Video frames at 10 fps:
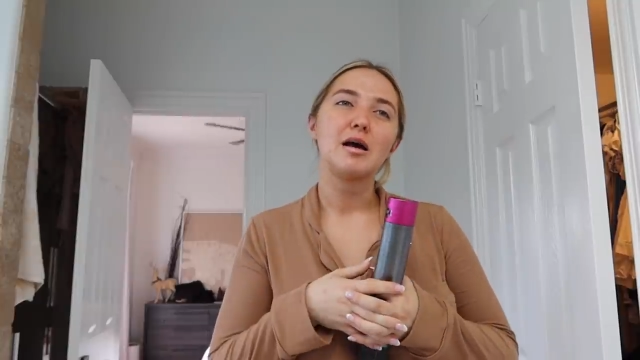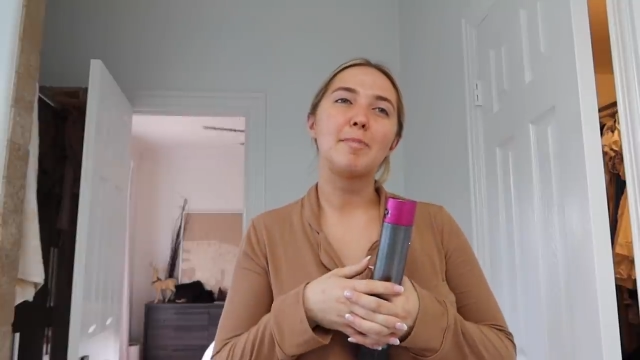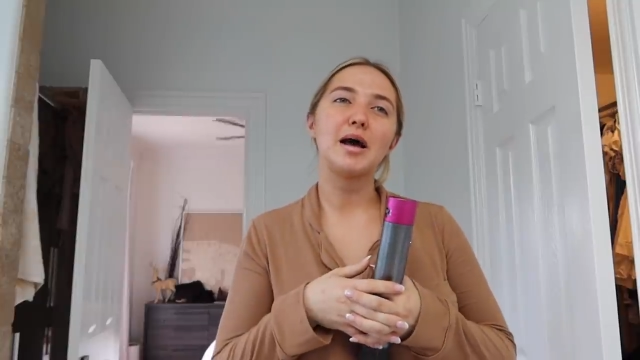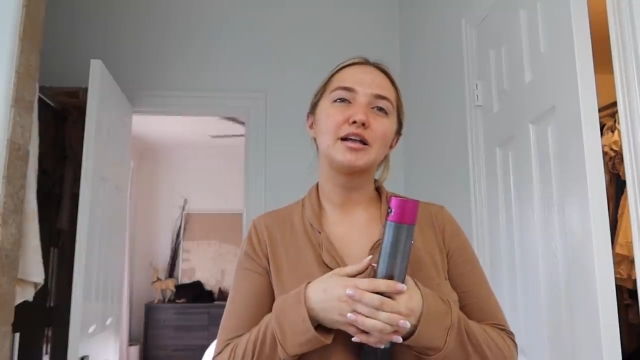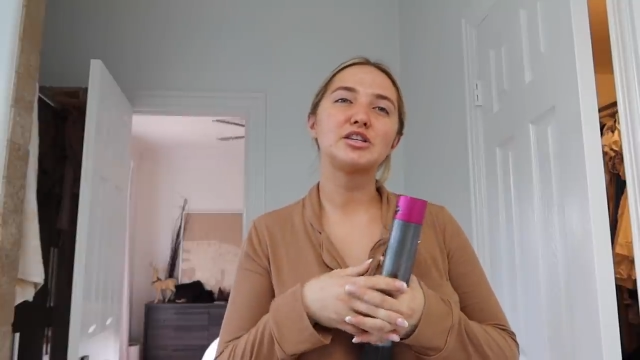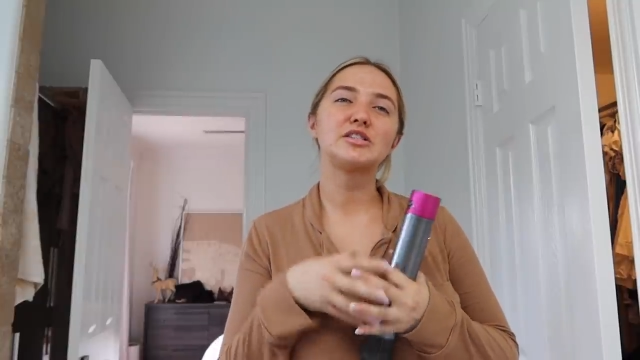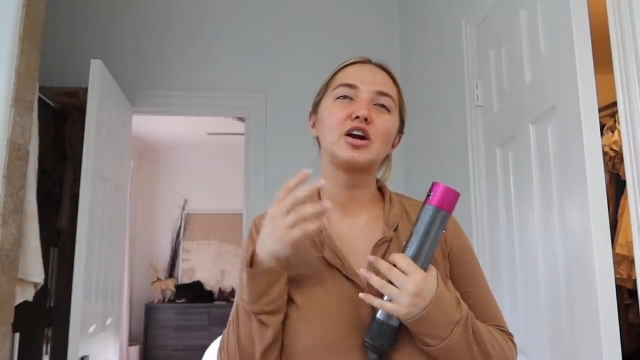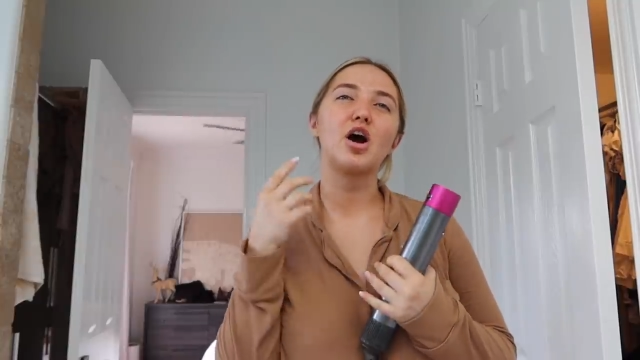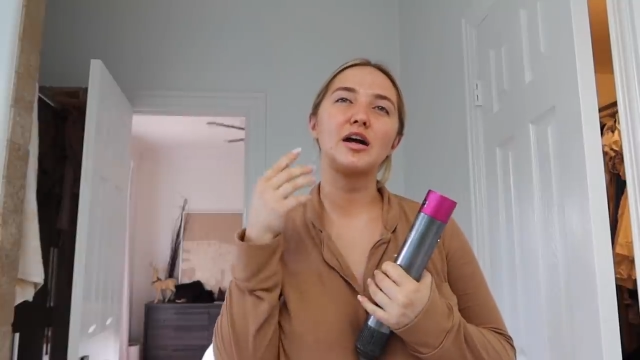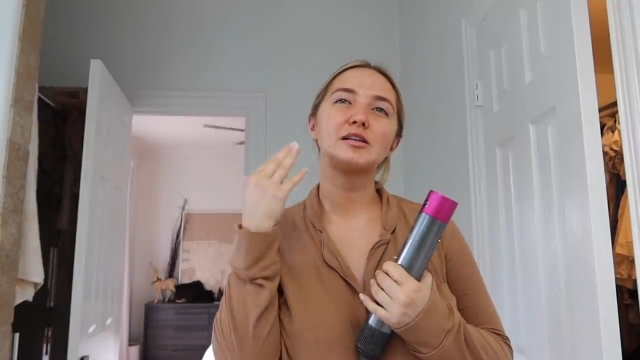But just
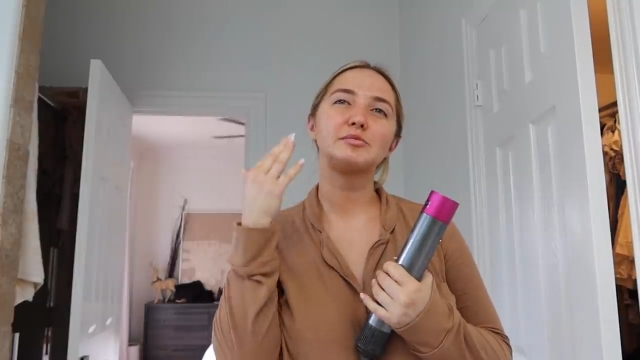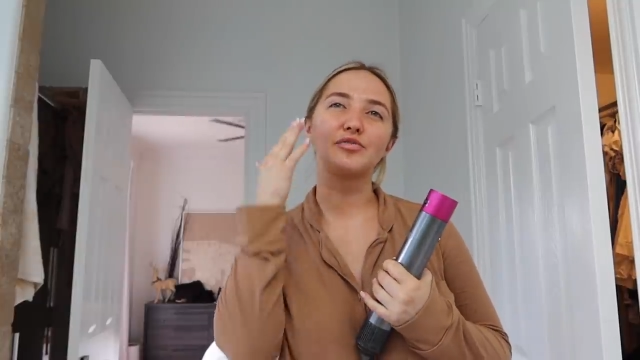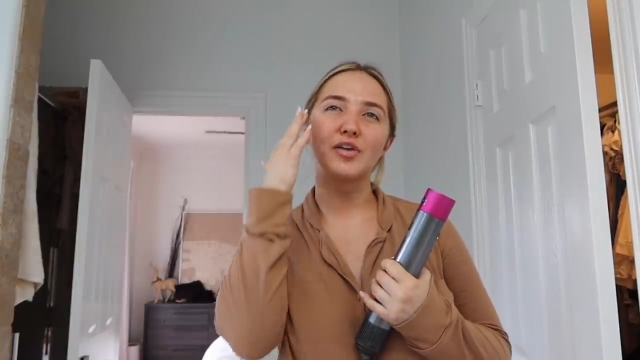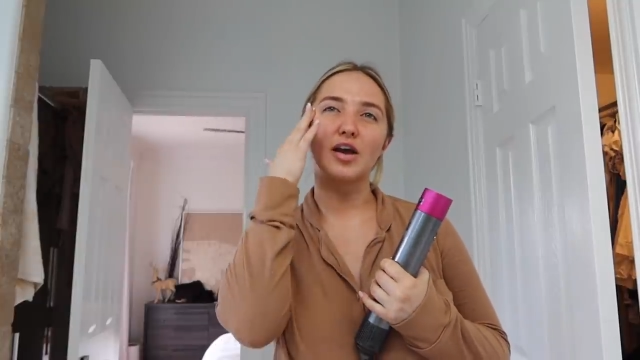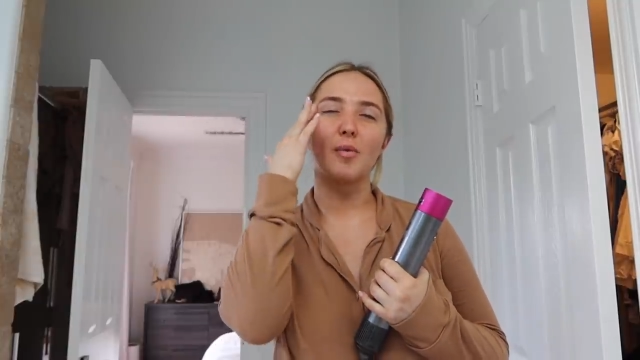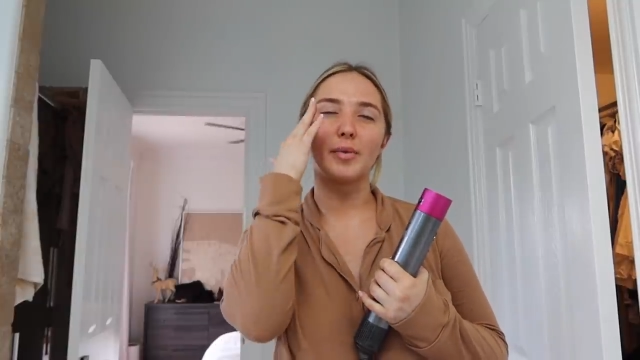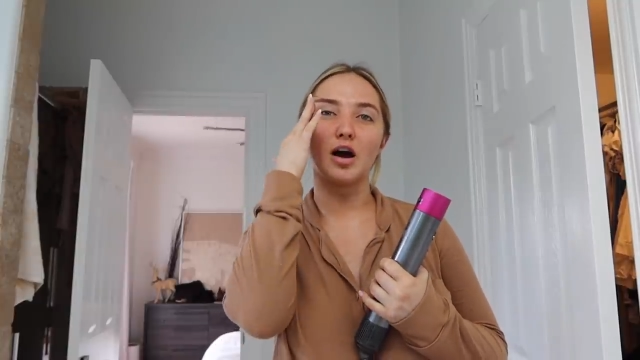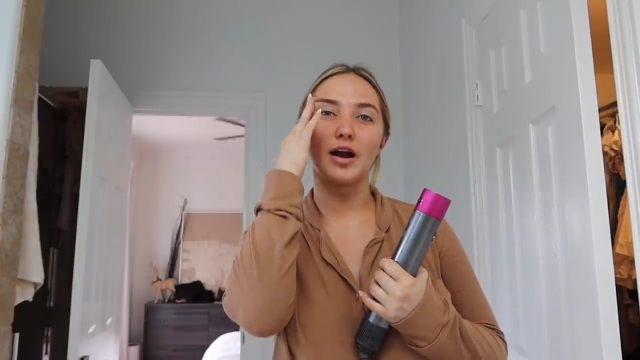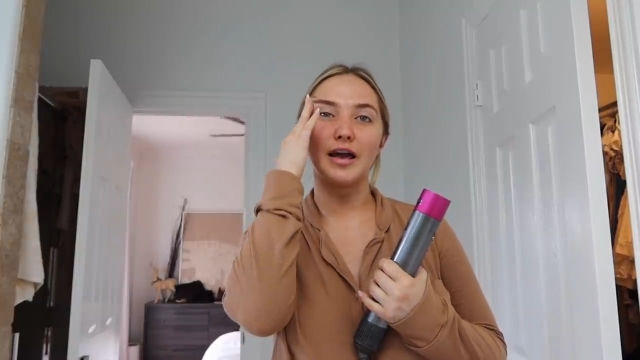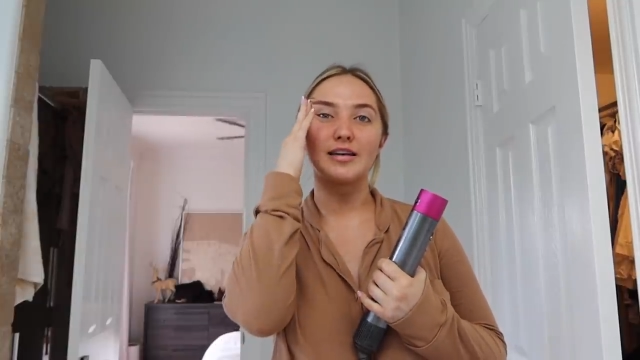the concept of like, oh my
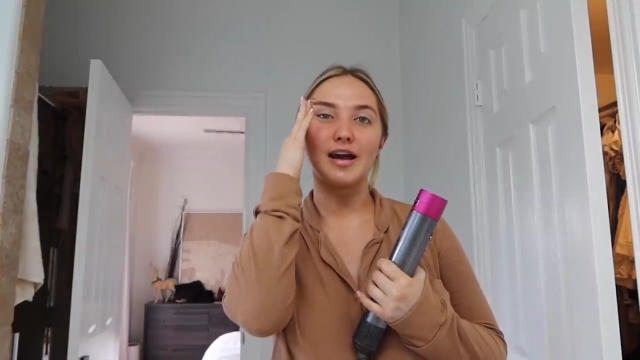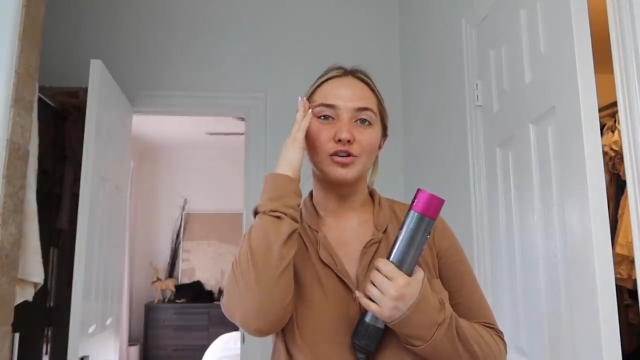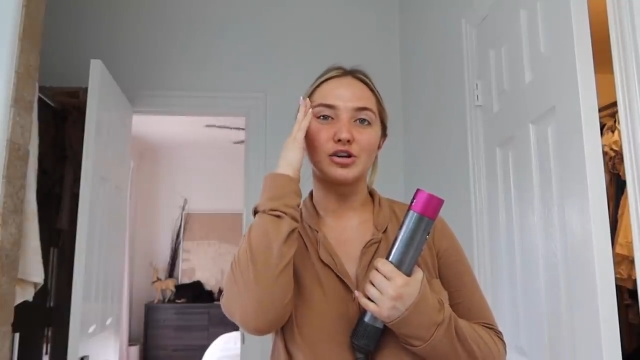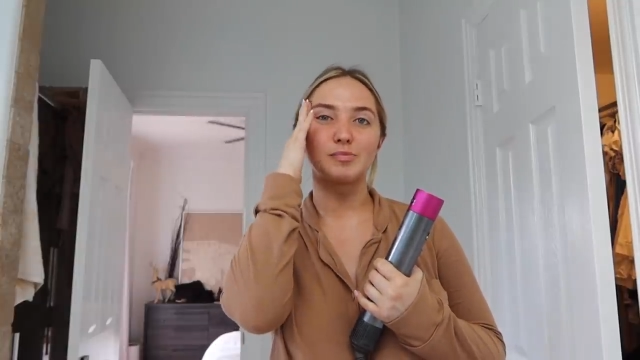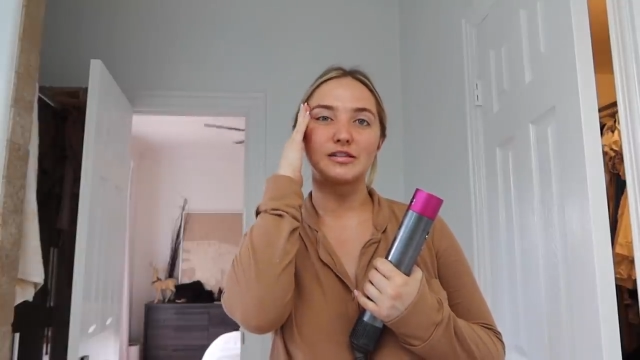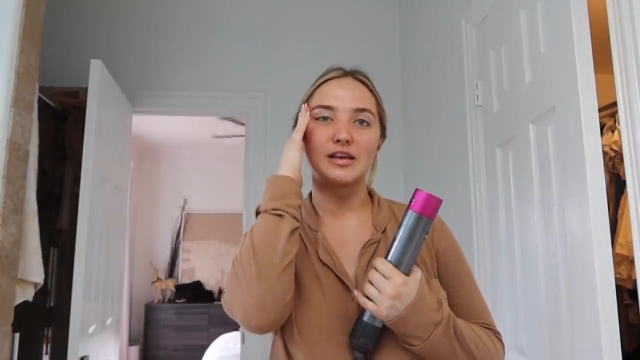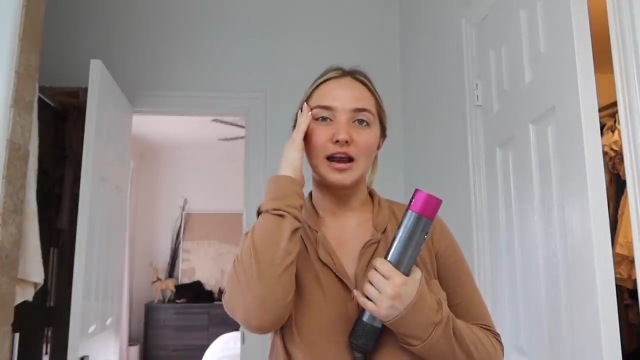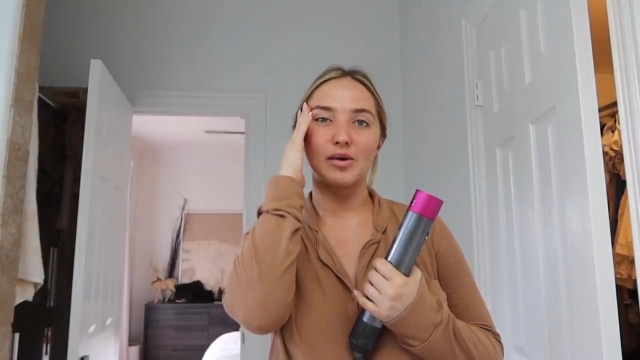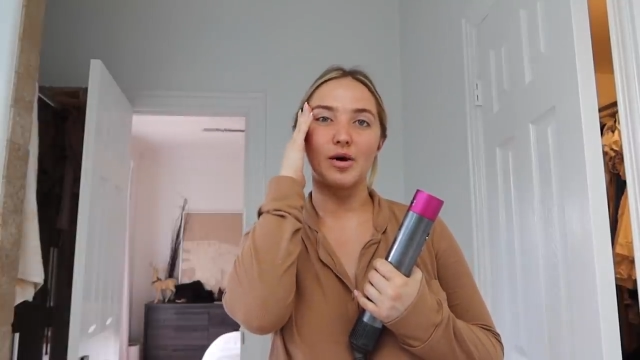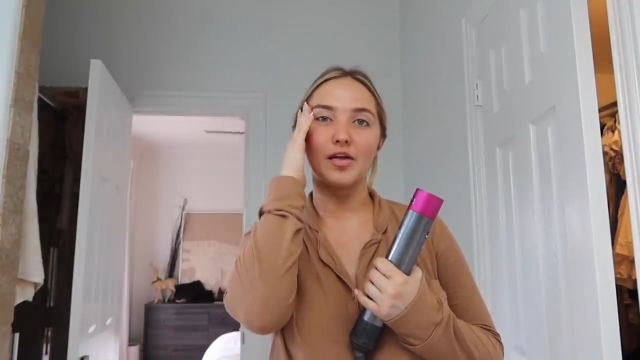god, I never respond to
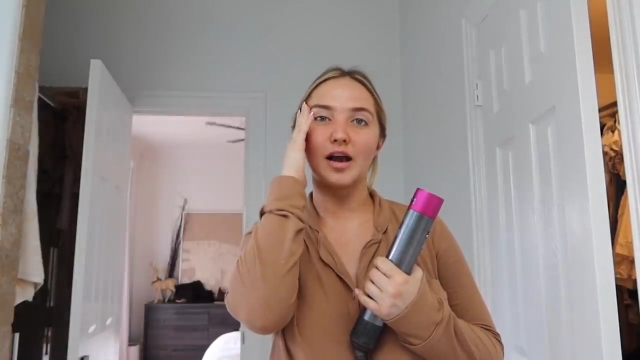anyone.